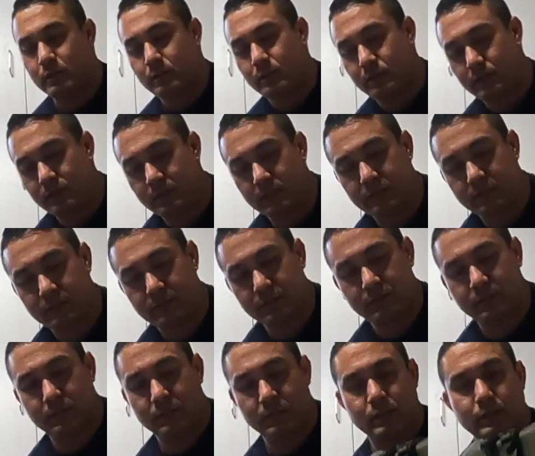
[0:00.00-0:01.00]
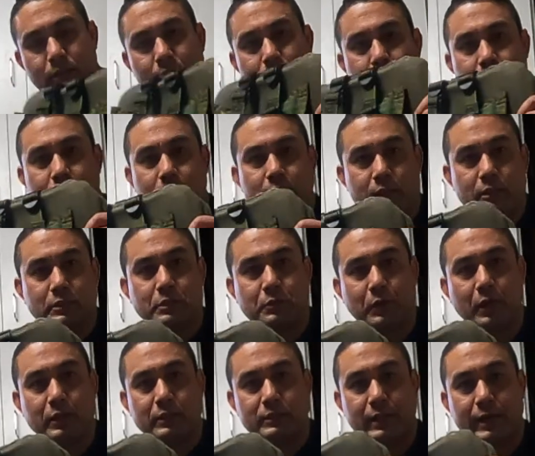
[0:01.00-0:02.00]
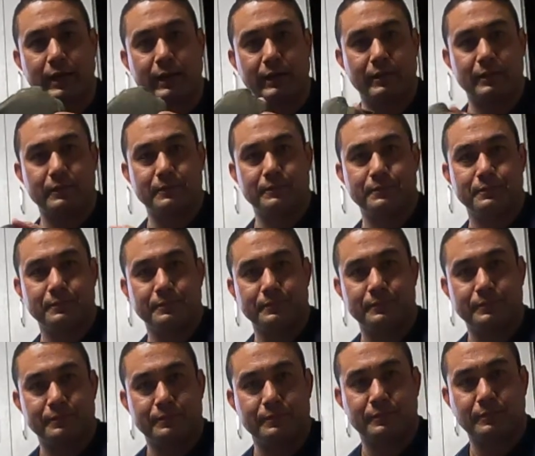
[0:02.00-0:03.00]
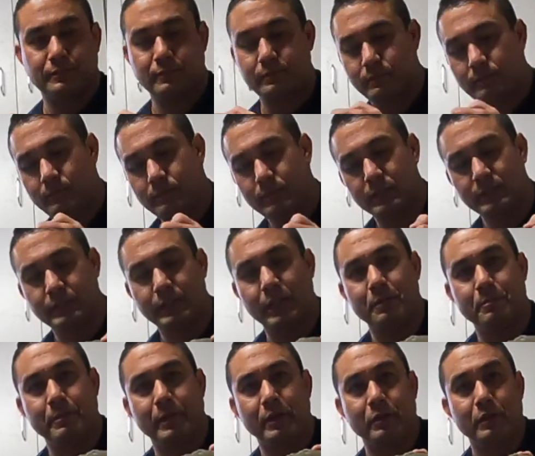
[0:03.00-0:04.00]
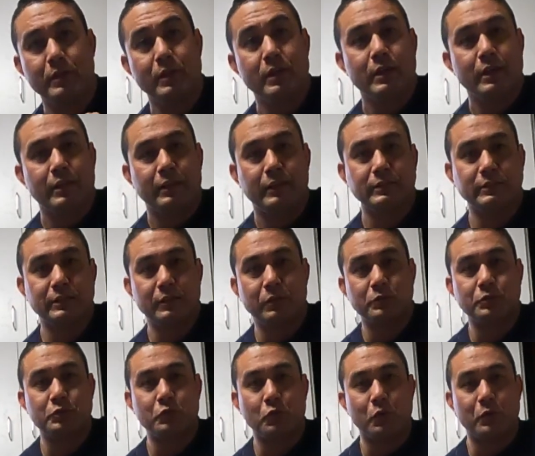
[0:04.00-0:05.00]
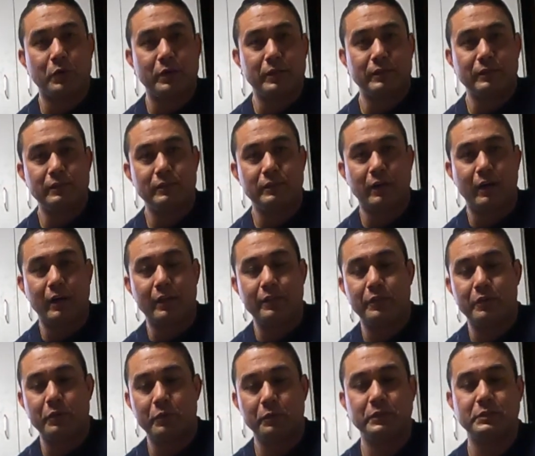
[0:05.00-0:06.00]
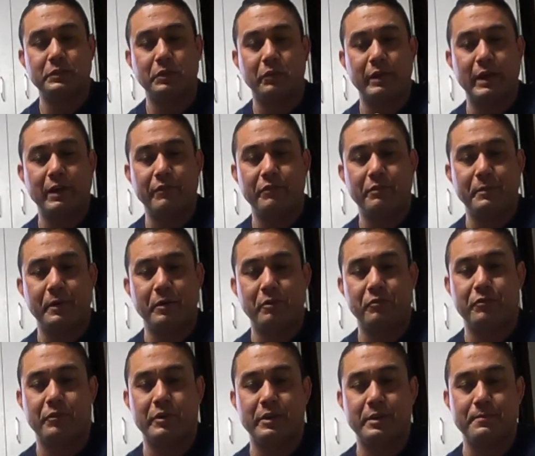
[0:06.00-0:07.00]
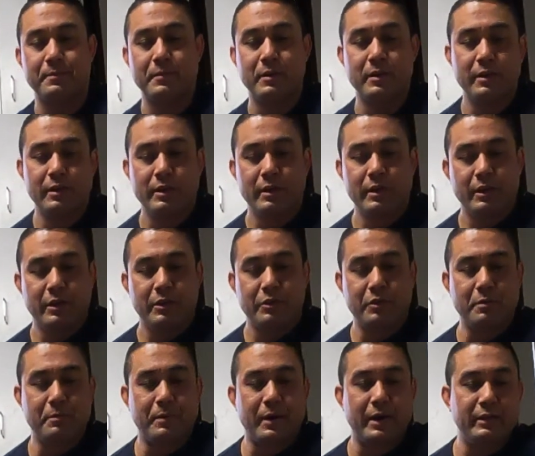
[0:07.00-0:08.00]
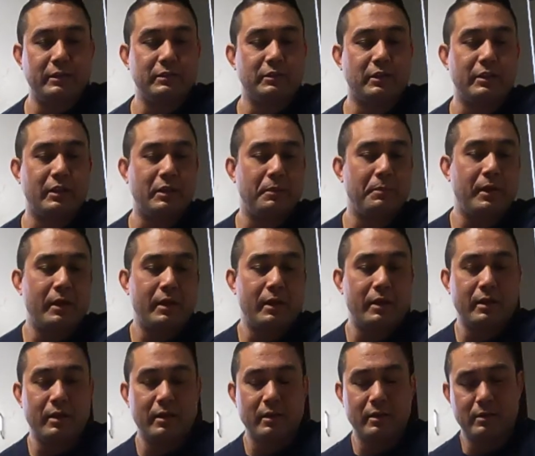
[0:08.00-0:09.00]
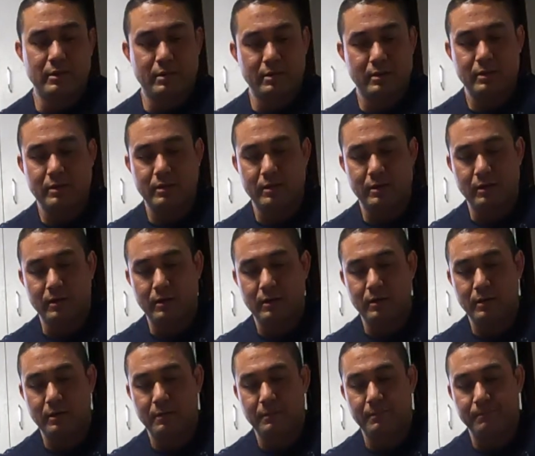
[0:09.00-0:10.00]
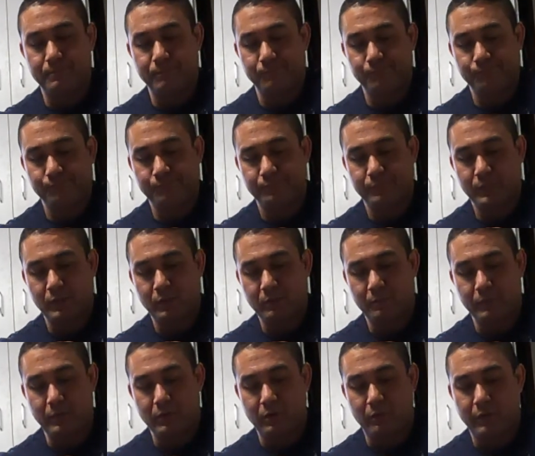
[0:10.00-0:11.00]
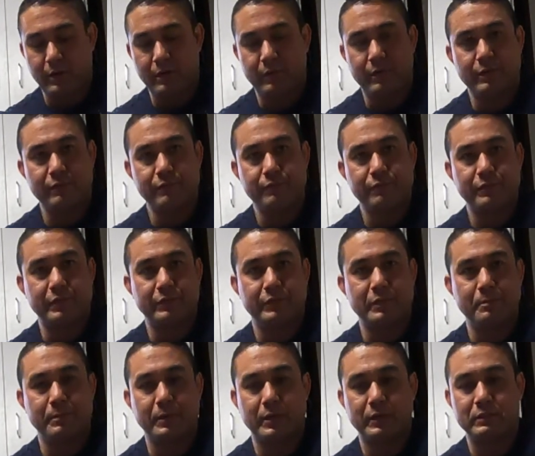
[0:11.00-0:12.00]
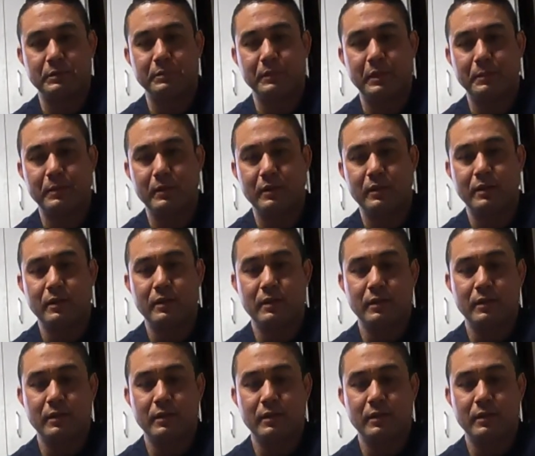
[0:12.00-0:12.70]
This is a rucksack. It's got a metal, this is an old school one. All right, the new ones don't have the metal frame. You can buy these on eBay, you know, right around 50 bucks maybe.